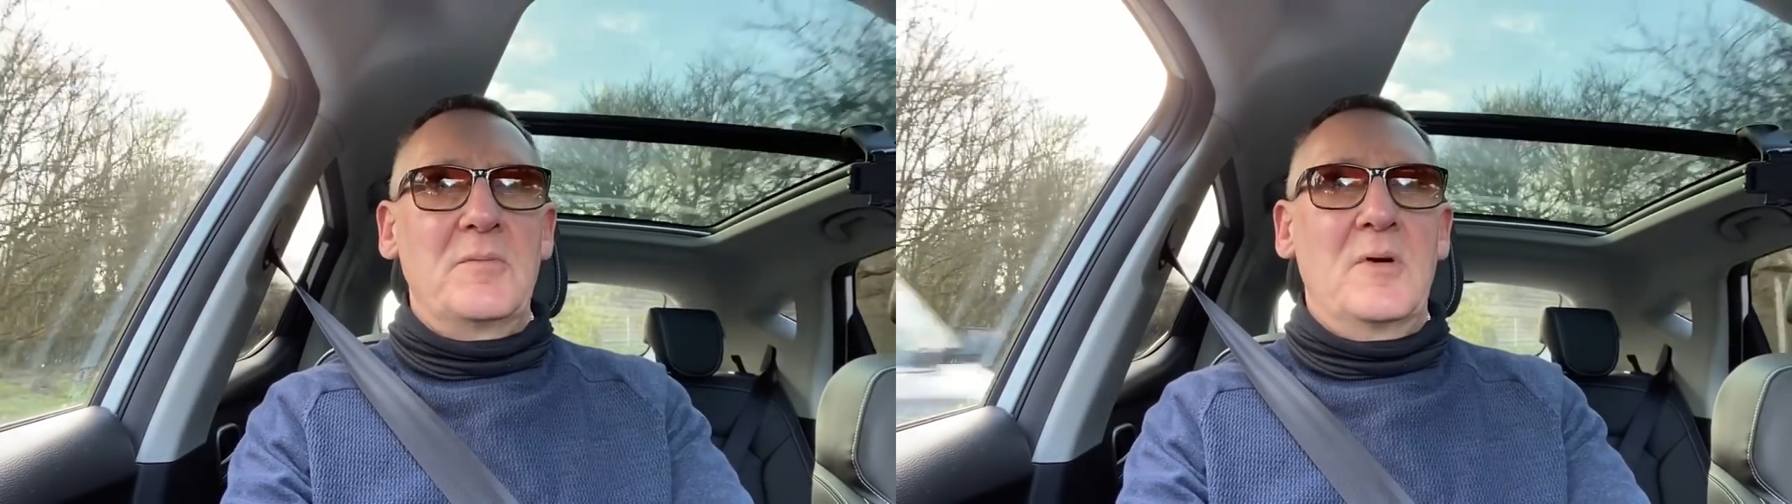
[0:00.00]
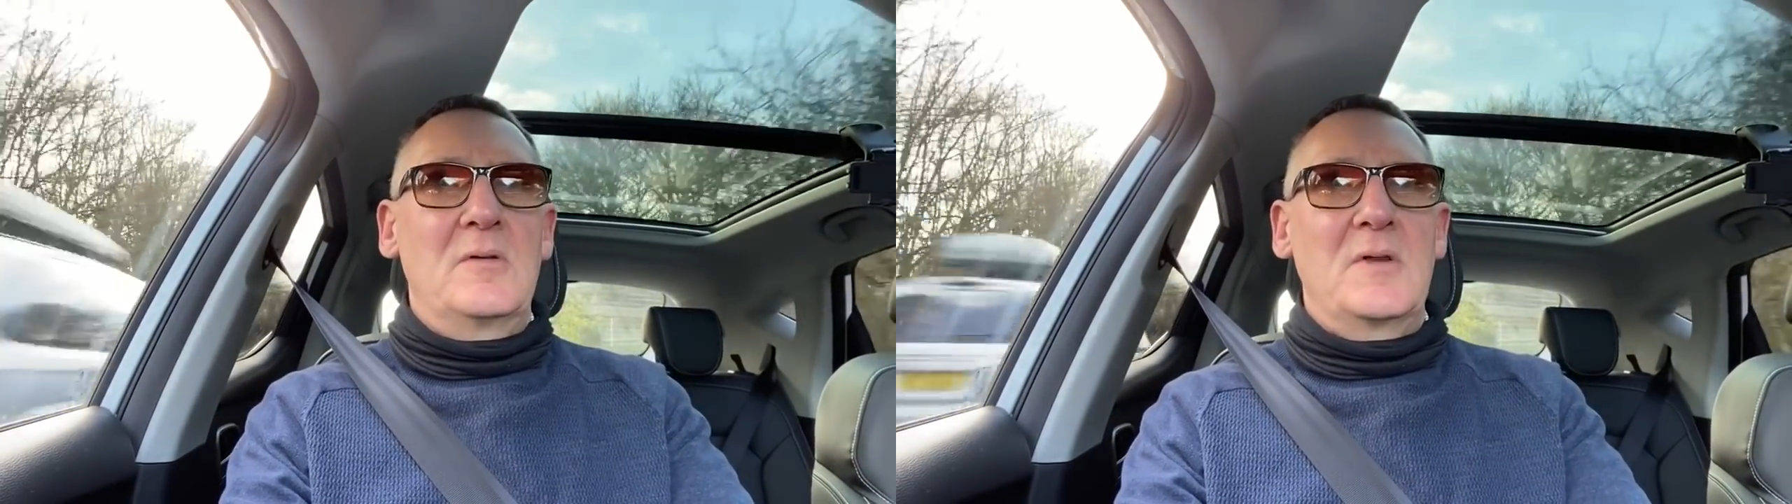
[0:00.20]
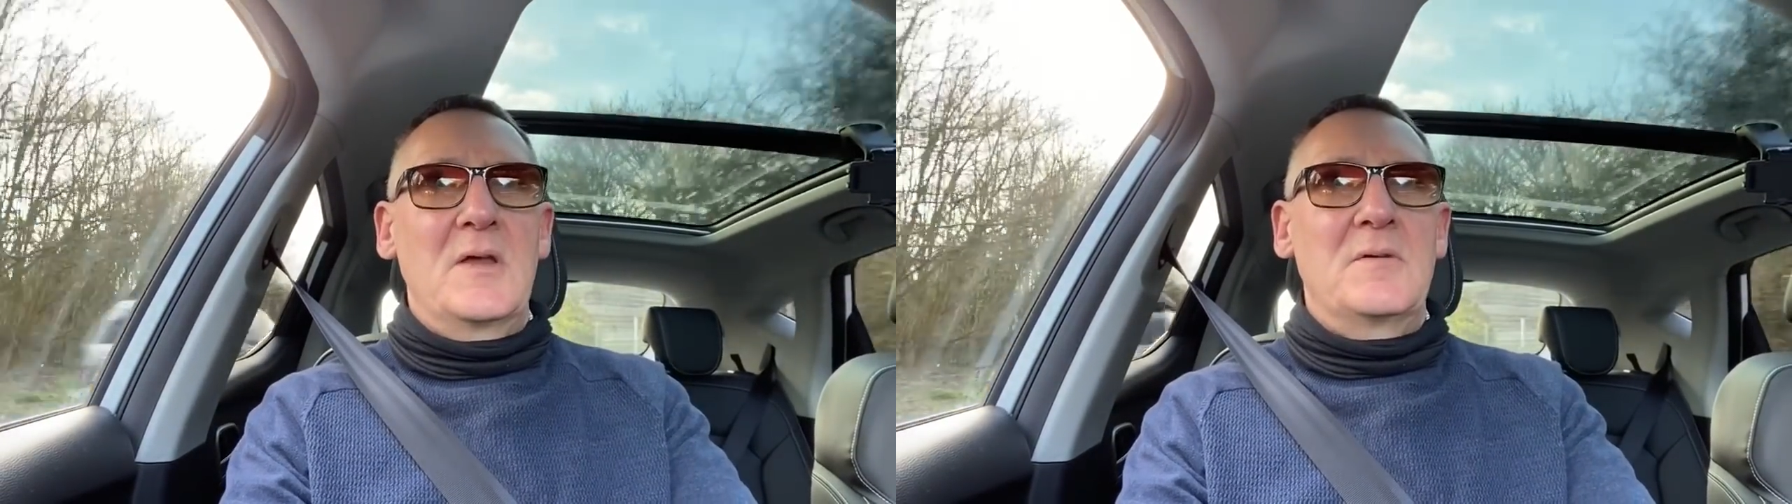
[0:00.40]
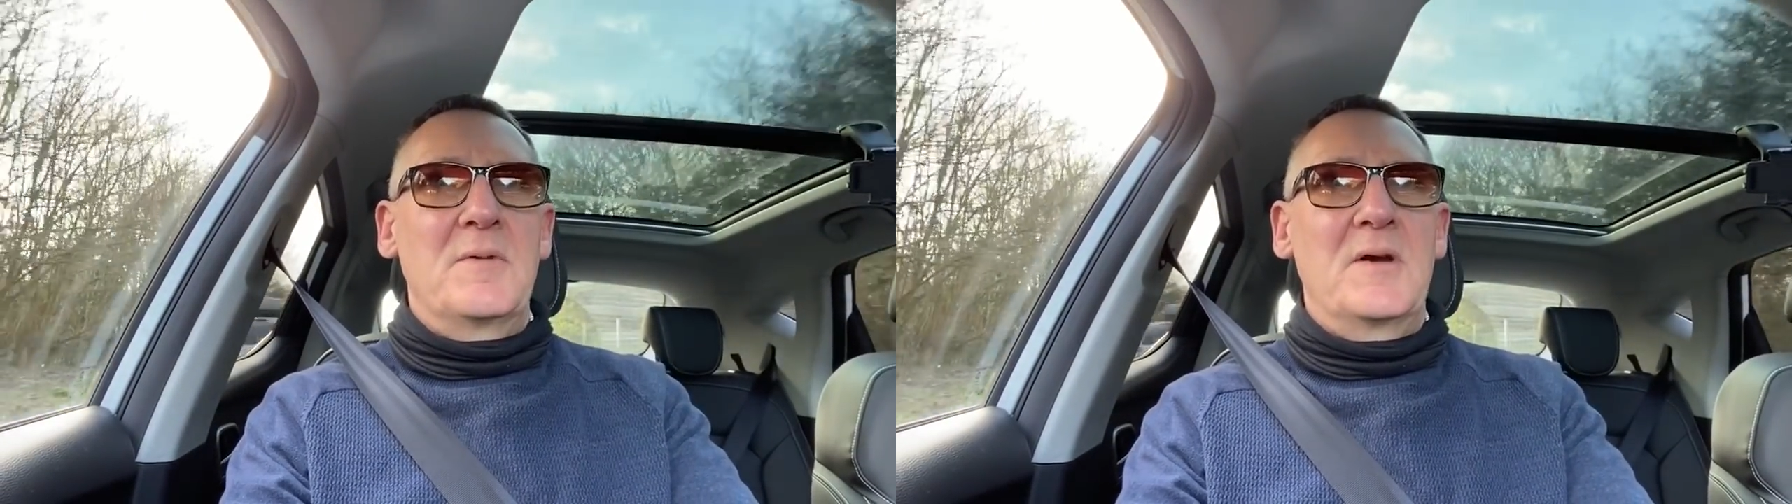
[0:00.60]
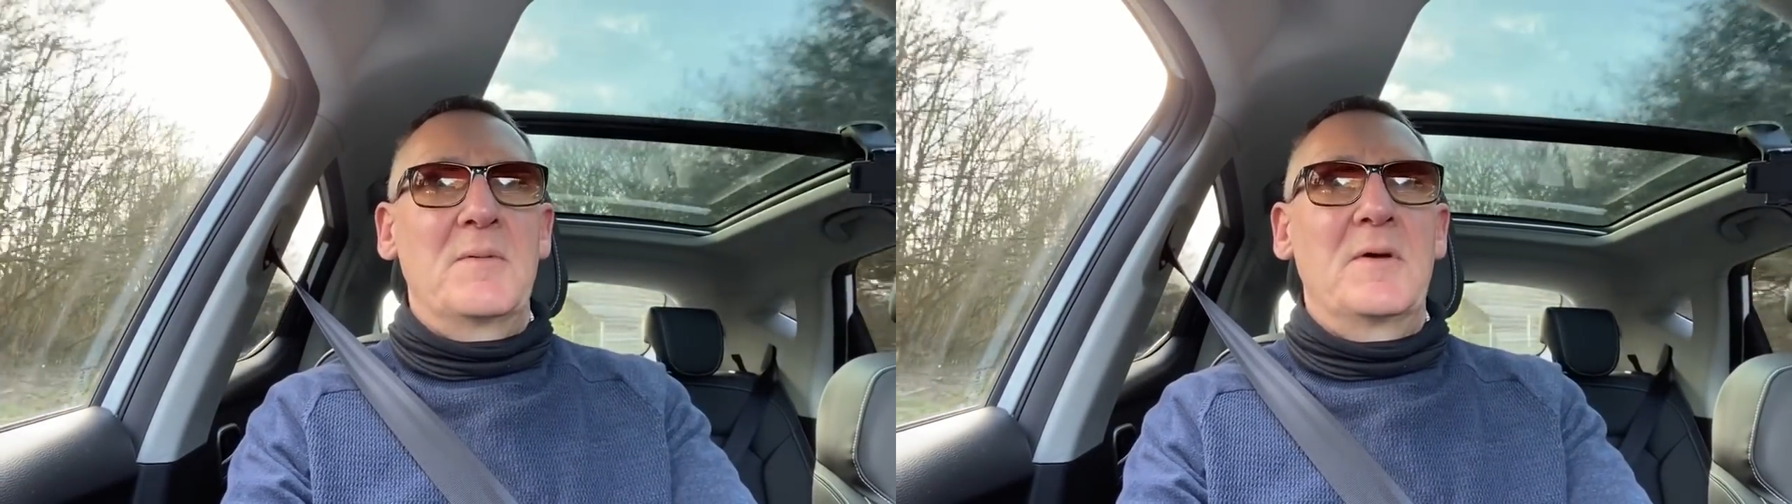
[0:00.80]
Polegate
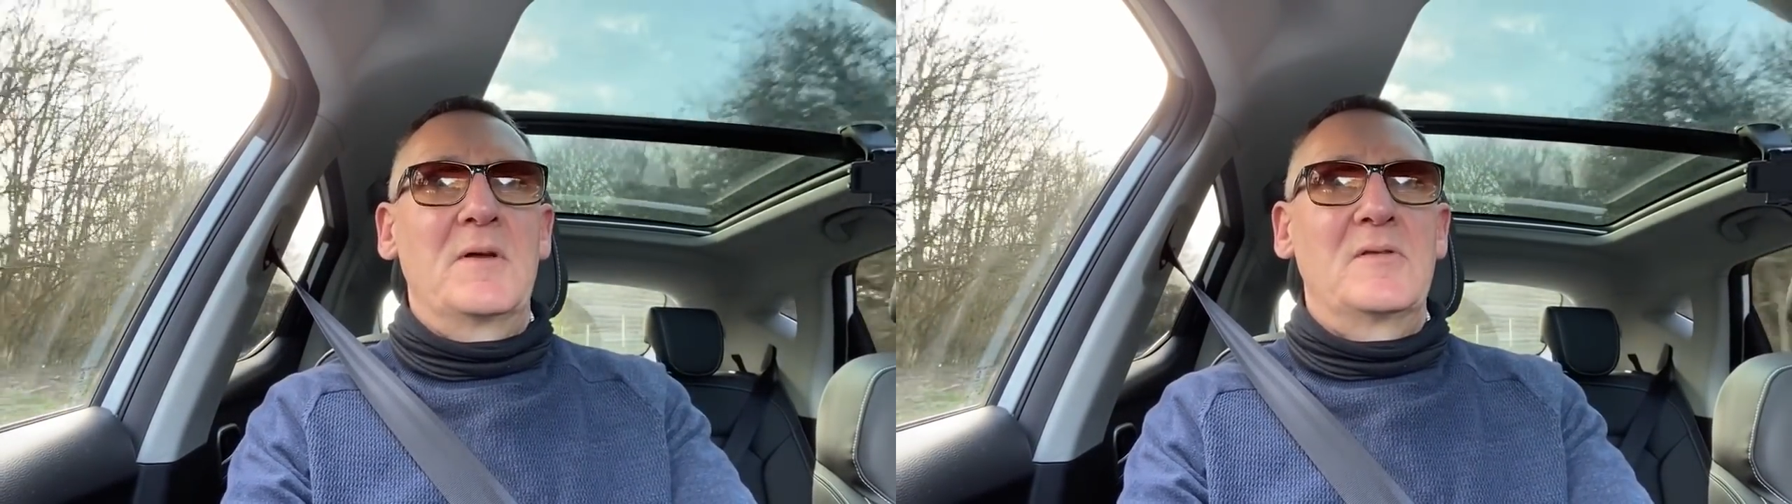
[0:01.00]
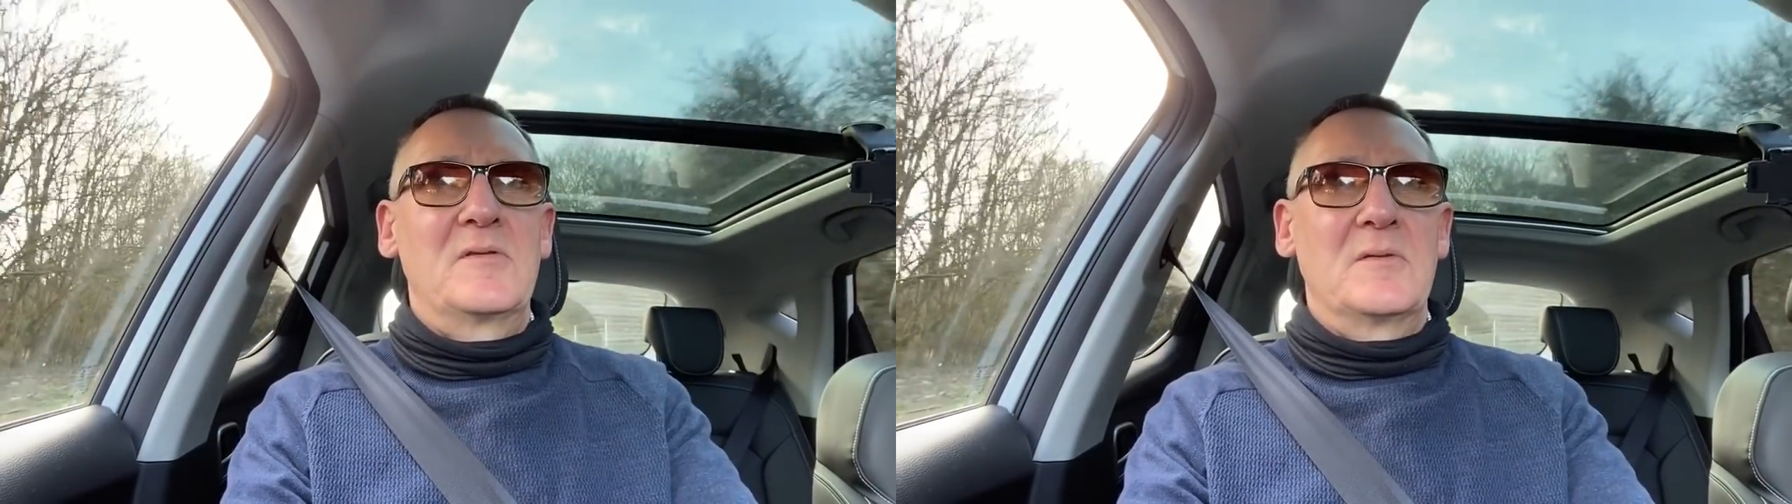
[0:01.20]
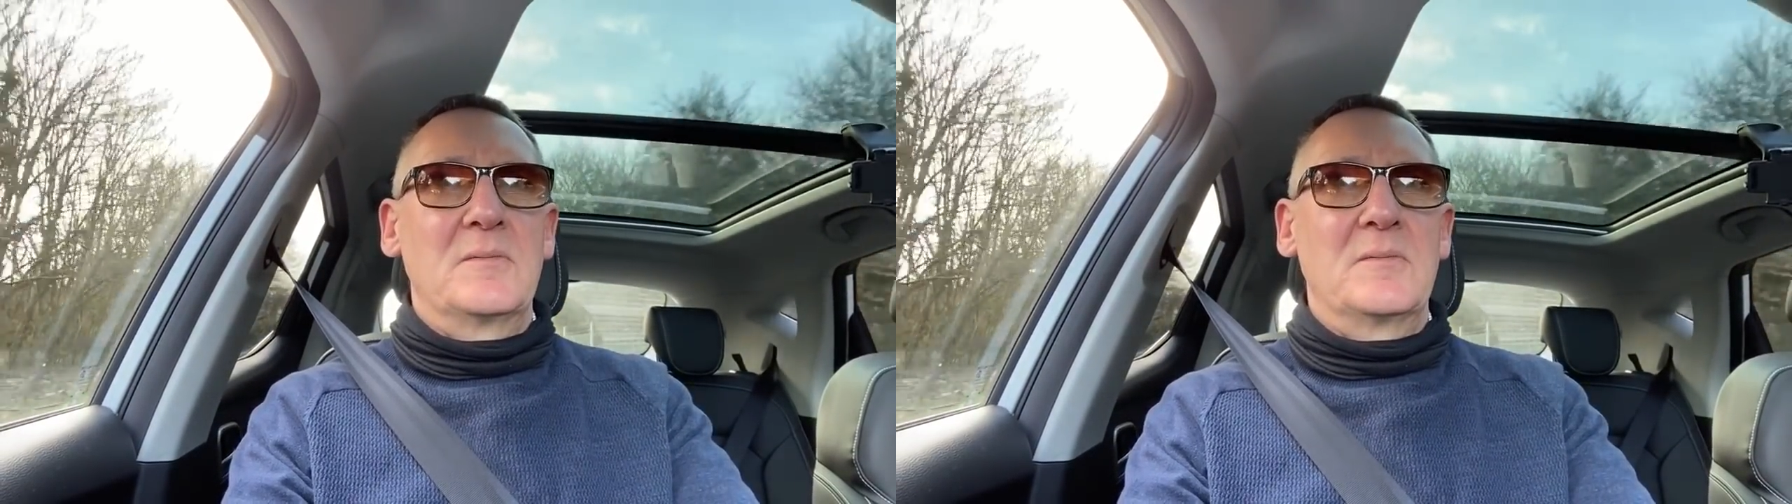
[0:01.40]
bypass.